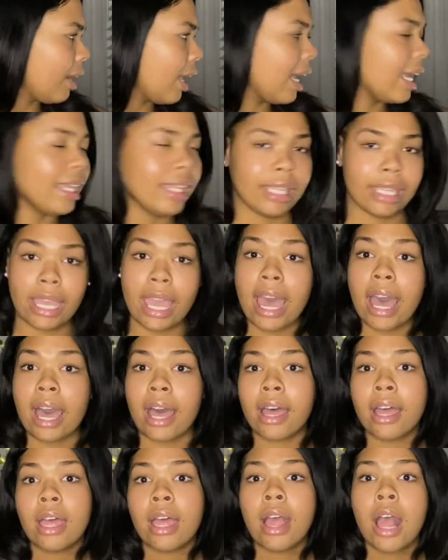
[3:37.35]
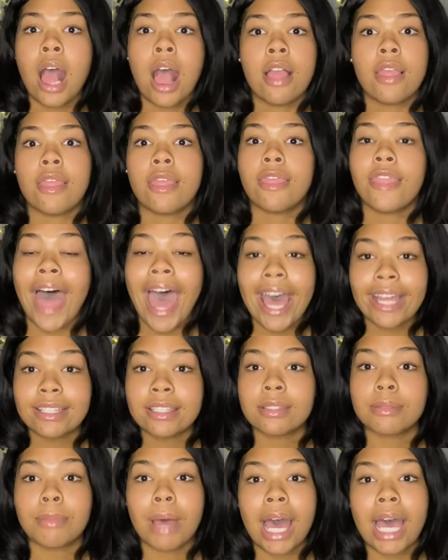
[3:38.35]
Yeah,
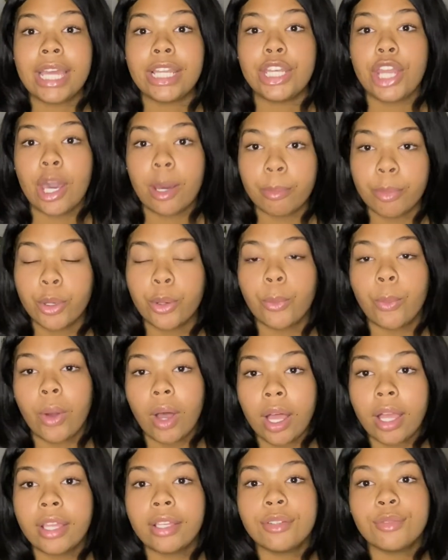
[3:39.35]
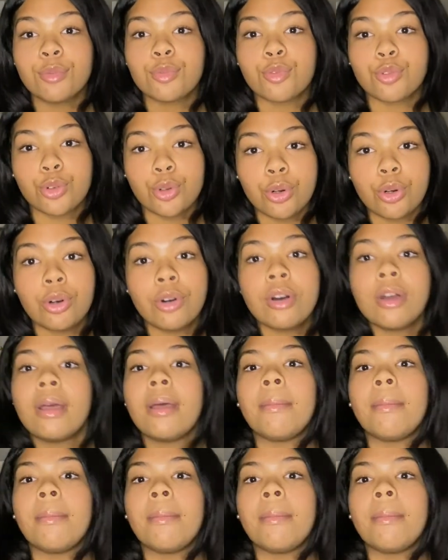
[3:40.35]
that's my number 1 rule.